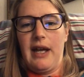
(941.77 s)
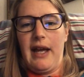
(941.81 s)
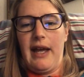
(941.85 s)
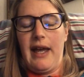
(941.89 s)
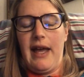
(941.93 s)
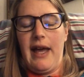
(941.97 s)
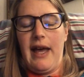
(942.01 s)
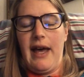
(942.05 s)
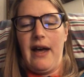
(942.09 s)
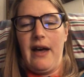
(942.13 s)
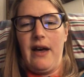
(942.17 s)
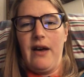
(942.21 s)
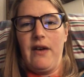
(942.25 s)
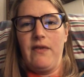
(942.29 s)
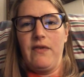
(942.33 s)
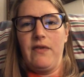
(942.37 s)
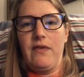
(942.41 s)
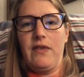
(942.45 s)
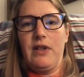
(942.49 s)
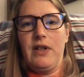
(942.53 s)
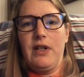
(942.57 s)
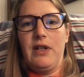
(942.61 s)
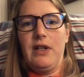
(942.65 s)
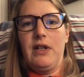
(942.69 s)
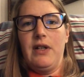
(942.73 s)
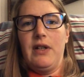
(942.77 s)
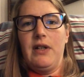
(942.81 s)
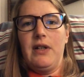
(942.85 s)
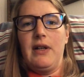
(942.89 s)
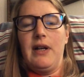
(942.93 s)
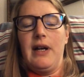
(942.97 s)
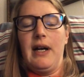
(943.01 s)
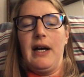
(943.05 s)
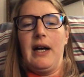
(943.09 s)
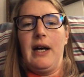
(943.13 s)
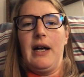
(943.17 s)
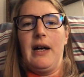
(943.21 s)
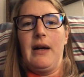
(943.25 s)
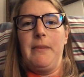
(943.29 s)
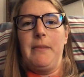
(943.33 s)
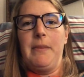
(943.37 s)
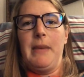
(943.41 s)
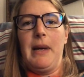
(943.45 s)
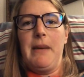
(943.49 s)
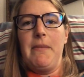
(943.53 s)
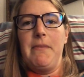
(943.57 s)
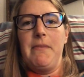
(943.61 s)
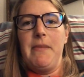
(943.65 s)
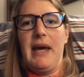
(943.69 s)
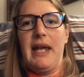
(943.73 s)
I have
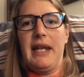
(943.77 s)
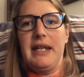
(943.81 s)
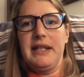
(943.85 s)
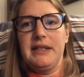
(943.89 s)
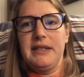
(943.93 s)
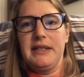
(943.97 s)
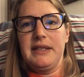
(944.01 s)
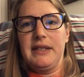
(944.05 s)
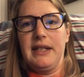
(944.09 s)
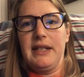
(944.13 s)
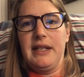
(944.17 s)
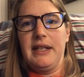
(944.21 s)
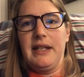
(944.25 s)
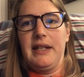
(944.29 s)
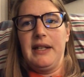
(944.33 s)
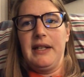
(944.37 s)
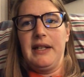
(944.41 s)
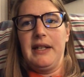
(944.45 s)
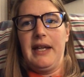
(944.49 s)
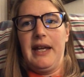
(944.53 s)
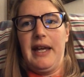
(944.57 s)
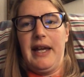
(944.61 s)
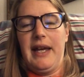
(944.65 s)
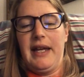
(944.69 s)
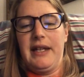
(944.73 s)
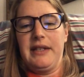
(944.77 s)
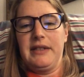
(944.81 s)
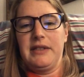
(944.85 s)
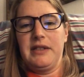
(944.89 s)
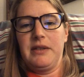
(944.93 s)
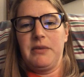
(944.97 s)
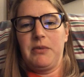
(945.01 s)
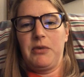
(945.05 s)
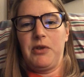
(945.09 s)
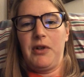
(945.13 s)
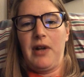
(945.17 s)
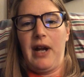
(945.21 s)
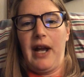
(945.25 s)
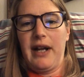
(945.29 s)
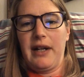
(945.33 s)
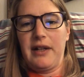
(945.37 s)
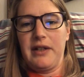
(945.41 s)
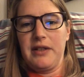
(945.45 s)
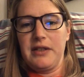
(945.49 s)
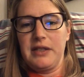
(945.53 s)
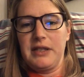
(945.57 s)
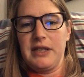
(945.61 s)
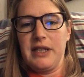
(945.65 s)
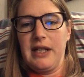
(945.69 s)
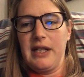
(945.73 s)
my medicine. It has some
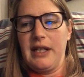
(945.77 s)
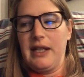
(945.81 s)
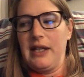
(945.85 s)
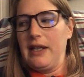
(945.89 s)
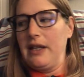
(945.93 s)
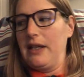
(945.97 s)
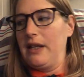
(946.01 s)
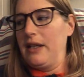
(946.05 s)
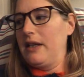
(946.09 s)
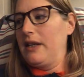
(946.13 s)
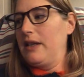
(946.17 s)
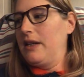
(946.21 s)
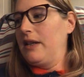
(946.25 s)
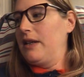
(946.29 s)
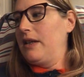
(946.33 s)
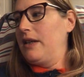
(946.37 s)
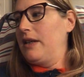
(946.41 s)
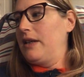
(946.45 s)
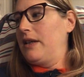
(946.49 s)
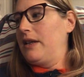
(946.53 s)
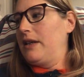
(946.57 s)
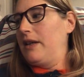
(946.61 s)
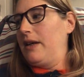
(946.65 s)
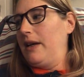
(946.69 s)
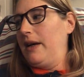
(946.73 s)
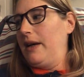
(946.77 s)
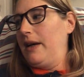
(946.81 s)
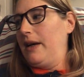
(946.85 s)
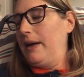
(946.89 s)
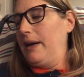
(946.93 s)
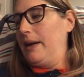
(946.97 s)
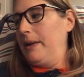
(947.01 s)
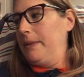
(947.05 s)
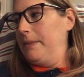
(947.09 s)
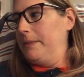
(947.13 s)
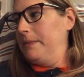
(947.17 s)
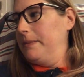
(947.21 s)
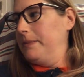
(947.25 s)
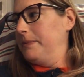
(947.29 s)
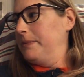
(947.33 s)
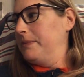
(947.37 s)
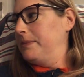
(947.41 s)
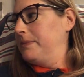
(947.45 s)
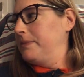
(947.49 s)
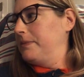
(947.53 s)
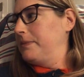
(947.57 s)
crackers in it. And